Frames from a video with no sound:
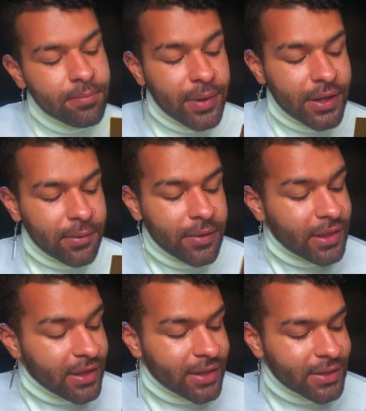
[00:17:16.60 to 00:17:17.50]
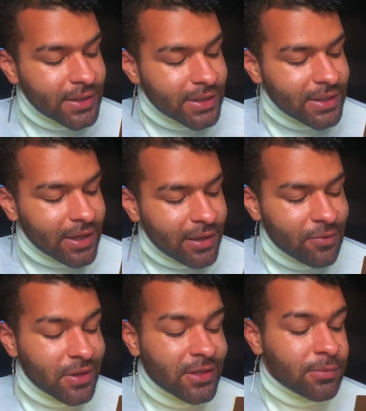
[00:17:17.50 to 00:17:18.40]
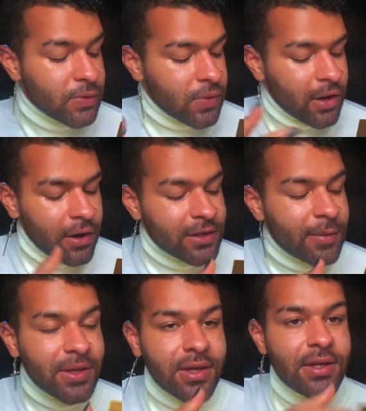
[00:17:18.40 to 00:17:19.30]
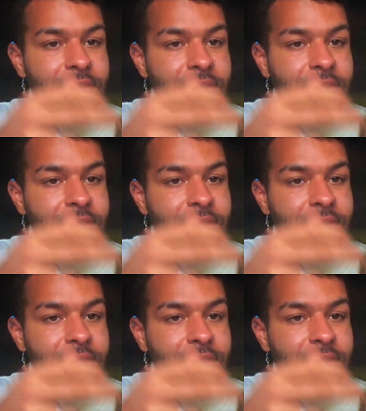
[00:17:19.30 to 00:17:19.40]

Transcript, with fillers: But with this, it's like, with this Moon card coming in